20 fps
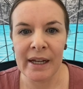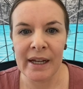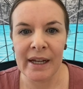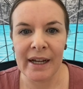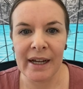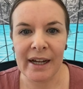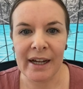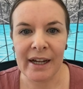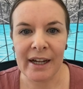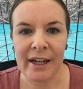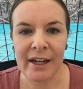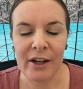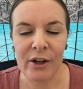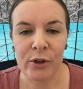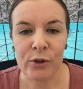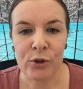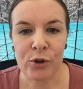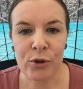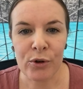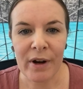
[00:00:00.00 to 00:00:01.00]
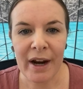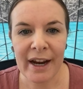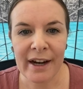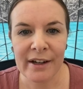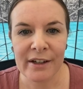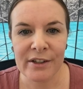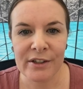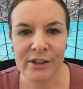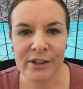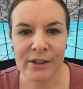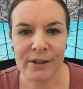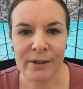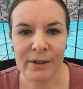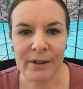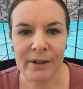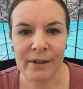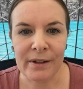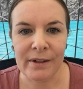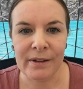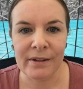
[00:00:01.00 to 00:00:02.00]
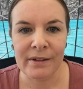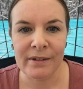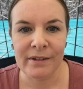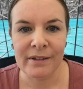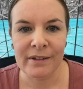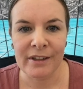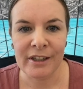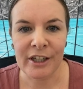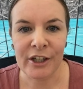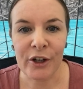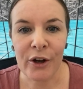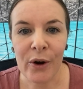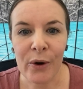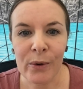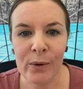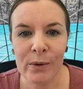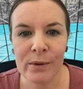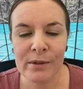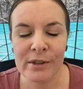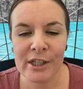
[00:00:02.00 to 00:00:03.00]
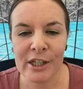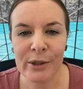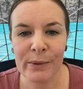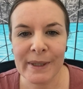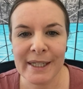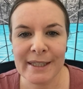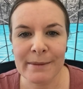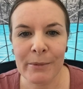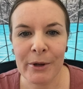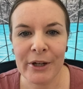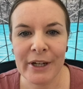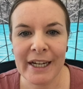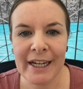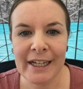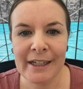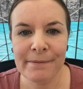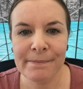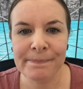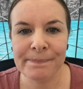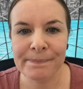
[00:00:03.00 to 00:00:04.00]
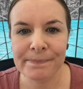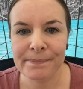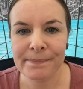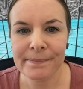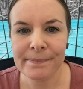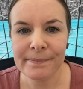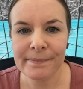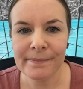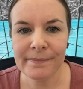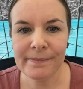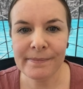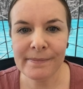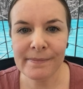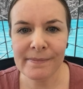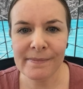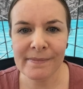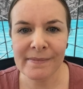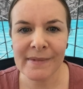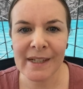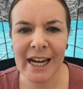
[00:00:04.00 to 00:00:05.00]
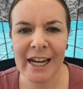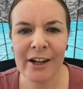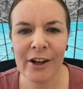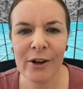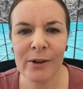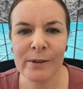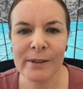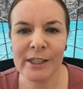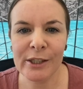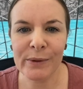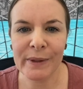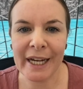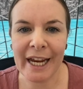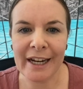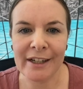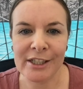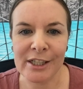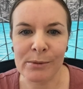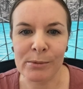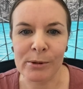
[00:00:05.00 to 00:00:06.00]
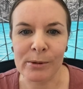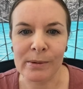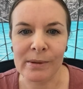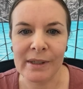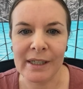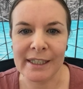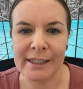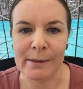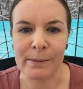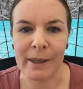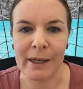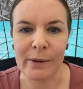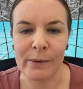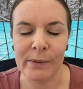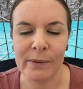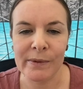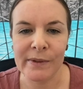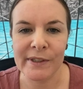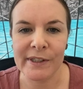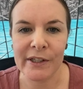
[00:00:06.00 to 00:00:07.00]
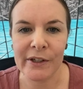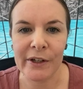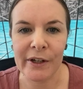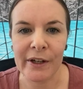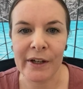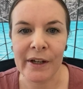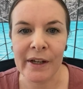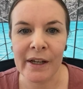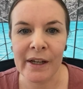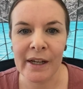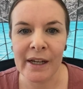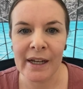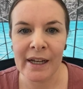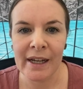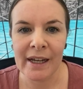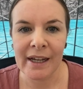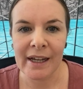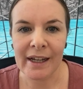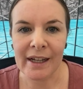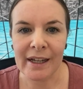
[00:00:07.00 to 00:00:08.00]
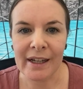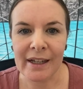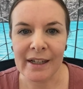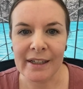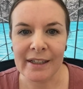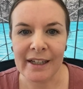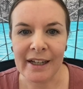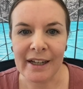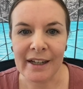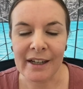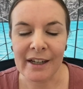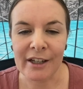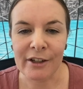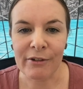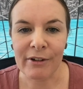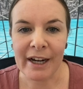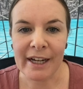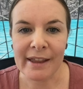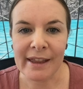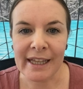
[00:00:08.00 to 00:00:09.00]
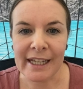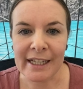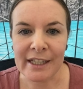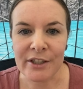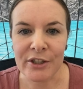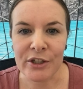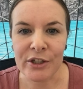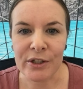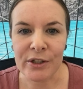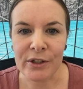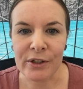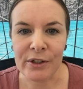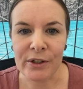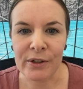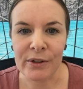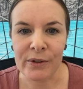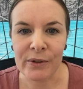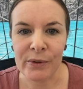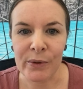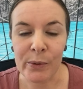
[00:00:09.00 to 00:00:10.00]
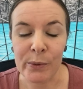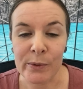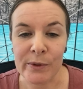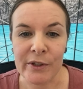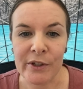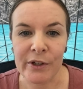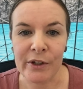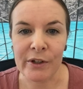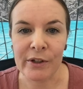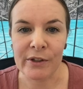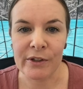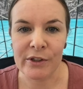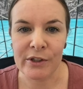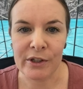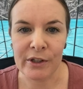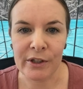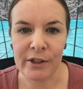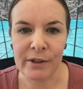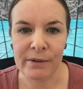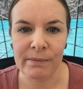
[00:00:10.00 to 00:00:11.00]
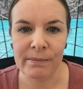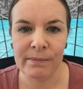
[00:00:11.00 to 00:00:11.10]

on track to your goal to quit smoking. And it holds you accountable as well. So a great thing to also do.